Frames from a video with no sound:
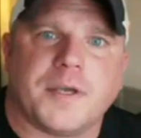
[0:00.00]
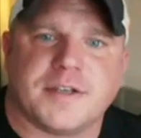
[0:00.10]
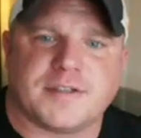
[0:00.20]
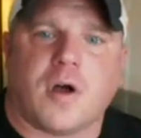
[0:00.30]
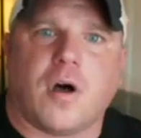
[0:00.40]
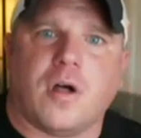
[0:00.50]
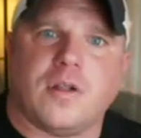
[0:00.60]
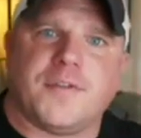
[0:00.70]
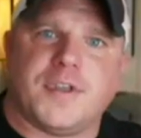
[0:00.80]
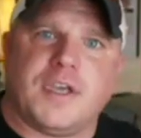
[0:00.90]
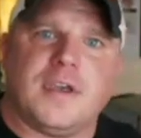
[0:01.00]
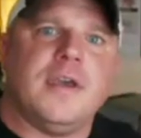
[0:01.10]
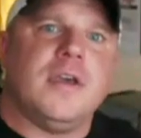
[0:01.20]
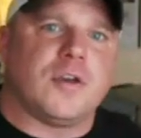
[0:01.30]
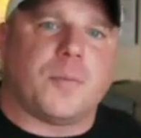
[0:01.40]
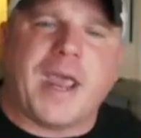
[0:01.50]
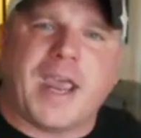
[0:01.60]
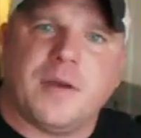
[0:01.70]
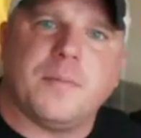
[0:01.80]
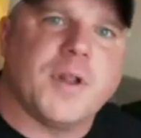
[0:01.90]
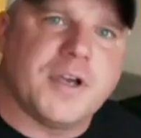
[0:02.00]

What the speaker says: because all of your pain,